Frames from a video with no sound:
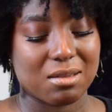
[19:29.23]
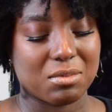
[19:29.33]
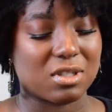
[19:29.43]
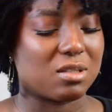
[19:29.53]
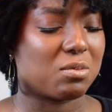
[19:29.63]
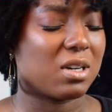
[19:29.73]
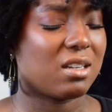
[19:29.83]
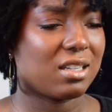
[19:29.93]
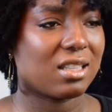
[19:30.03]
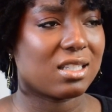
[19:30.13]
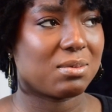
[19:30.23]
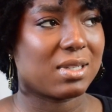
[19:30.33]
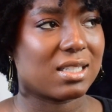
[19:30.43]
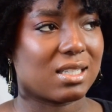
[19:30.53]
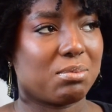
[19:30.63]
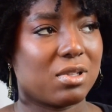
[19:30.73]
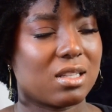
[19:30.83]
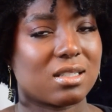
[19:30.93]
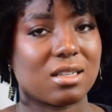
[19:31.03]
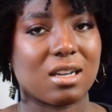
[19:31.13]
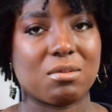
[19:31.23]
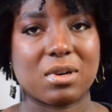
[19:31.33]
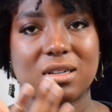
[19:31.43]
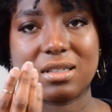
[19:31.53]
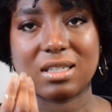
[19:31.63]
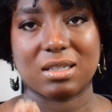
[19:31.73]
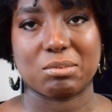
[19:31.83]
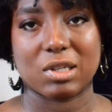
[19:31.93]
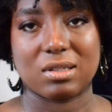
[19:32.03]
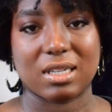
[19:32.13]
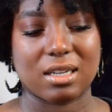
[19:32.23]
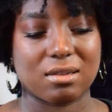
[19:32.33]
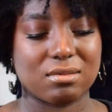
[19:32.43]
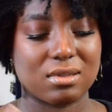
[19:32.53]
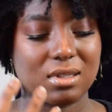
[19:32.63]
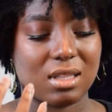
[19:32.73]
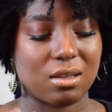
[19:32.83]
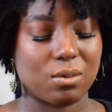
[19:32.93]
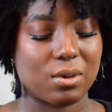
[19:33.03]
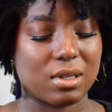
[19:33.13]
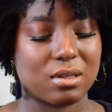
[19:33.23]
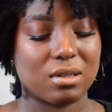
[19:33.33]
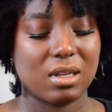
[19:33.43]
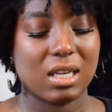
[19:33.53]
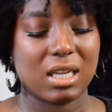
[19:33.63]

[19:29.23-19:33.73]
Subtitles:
There's water in this because I put this in hot water to like melt down the oil,